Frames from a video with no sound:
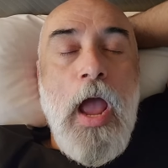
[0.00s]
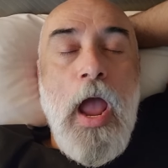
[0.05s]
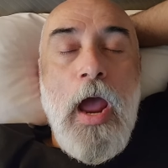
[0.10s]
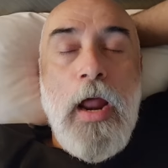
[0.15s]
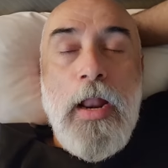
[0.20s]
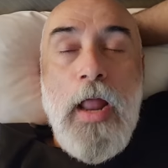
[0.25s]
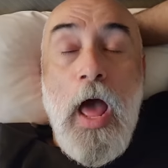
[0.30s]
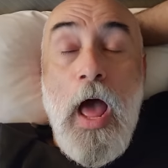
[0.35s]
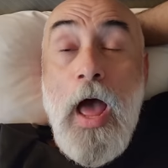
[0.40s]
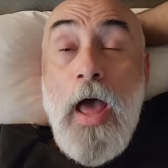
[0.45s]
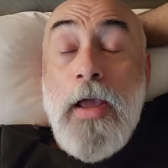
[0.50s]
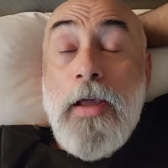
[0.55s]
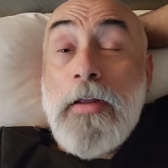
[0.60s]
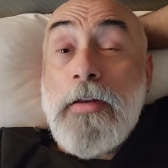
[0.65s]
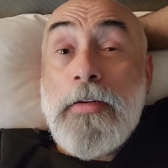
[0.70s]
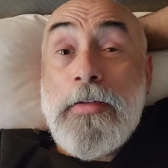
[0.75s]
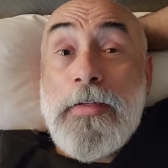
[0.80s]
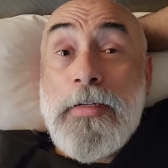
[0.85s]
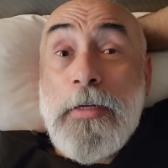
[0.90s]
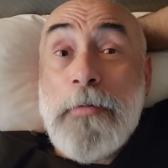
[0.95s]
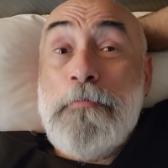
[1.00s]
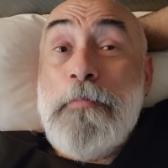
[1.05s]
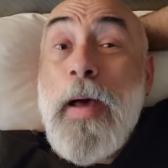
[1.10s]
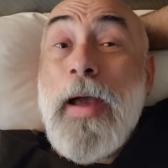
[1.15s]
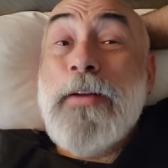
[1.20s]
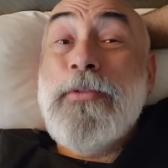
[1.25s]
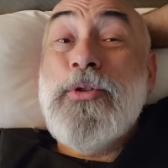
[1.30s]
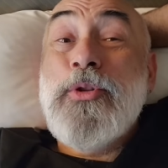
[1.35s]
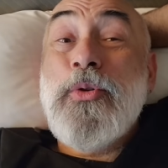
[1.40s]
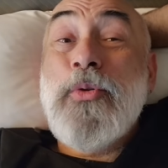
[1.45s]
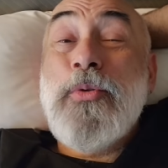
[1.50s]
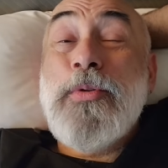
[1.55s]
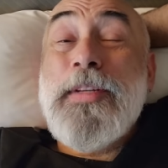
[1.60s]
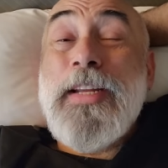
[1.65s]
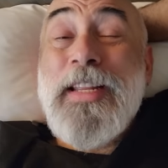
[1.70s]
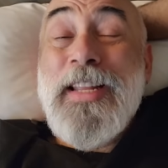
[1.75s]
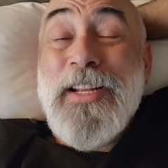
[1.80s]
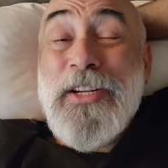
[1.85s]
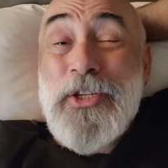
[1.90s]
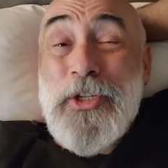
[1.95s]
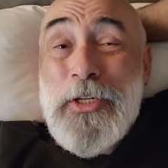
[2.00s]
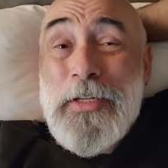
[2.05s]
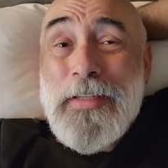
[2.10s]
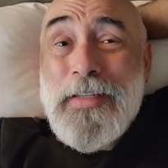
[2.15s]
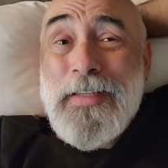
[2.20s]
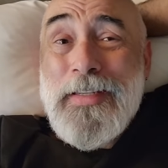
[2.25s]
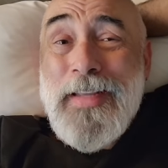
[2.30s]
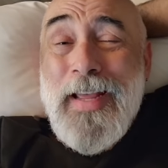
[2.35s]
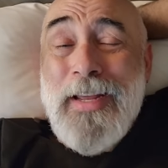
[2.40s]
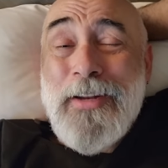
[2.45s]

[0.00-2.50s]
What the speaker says: And I did my due diligence